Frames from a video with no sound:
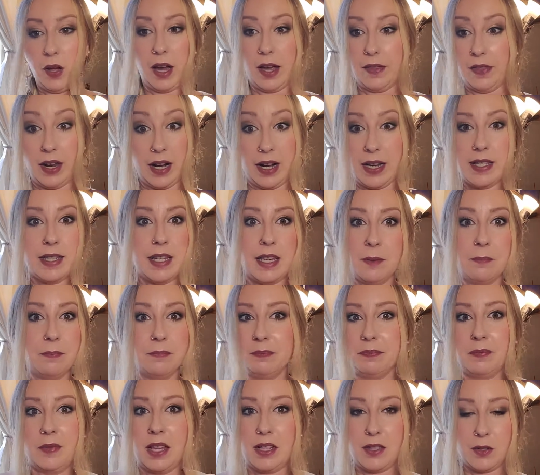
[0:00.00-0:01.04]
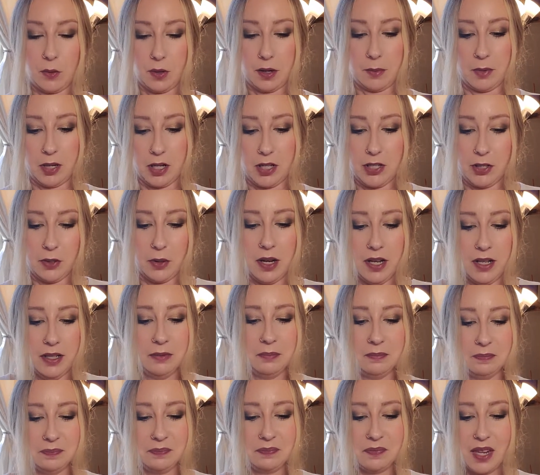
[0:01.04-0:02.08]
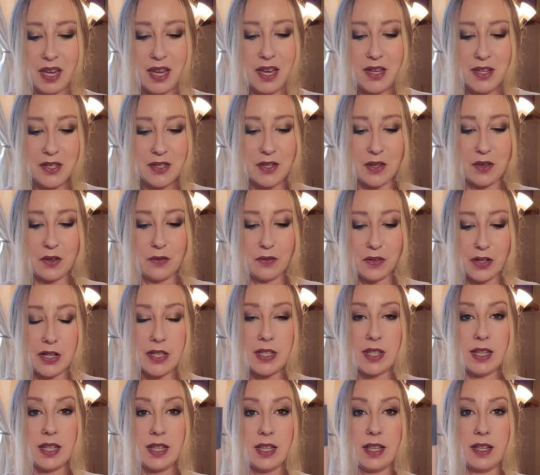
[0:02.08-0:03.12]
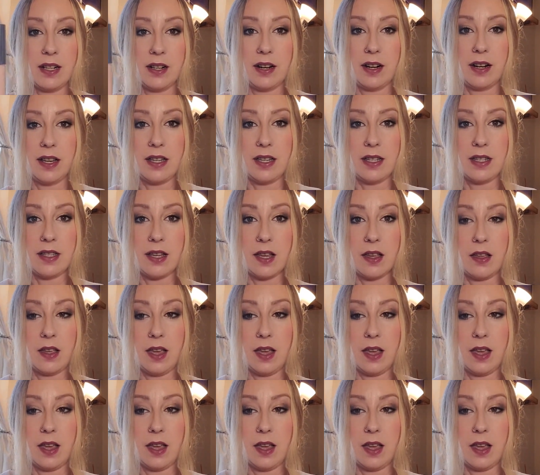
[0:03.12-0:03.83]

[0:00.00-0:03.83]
I see. That's what I'm gonna do. So the first thing here is